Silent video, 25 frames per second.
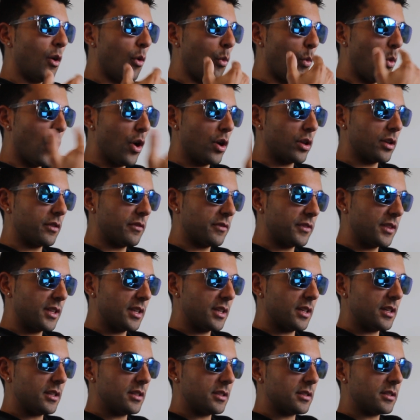Word of
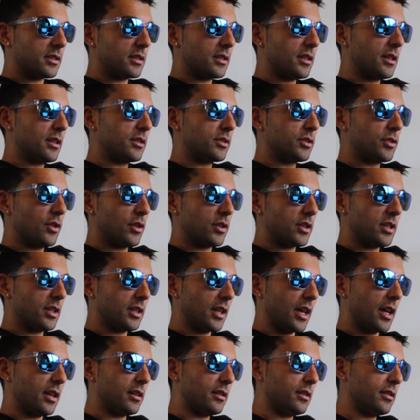this
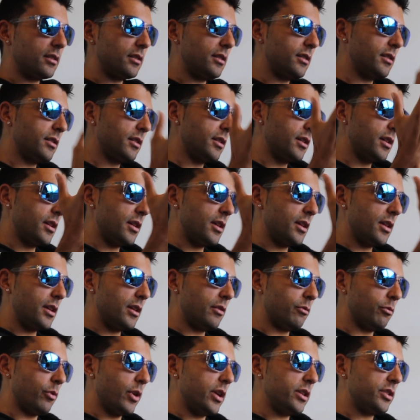circulated,
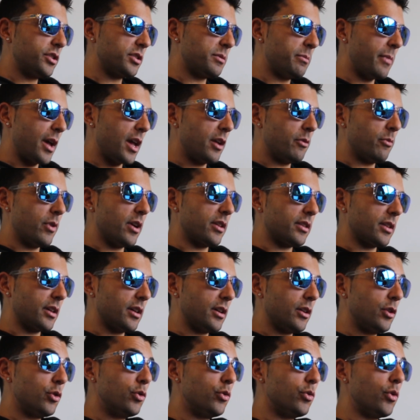reached
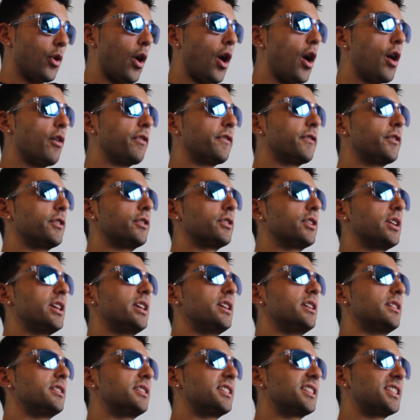Mayweather, who offered
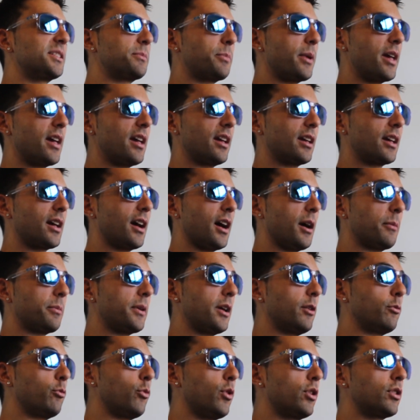his spare cup
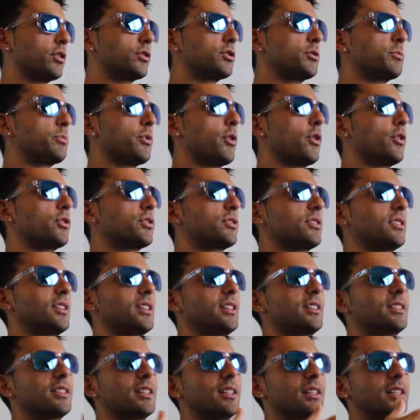and wanted to
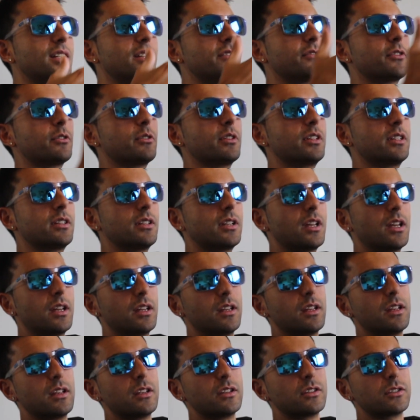personally deliver it
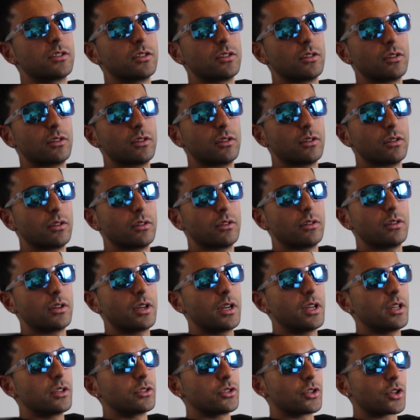to
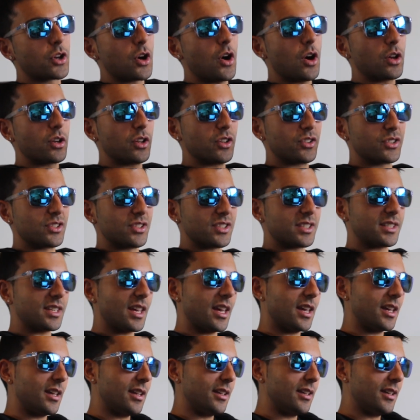Conor to
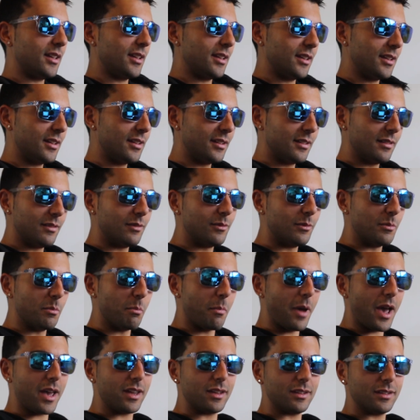say,
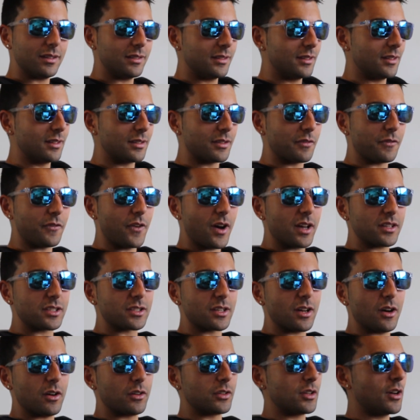mate, the fight's
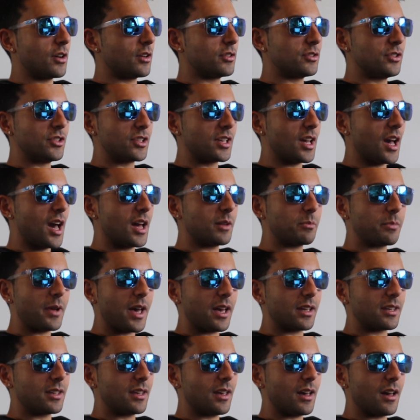going on, you can't
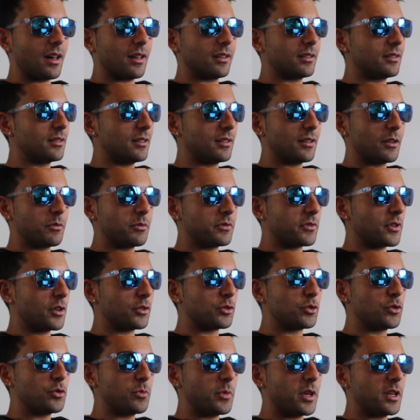back out. You know, we've
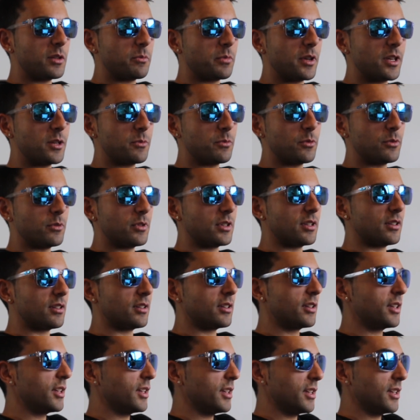got too many people here.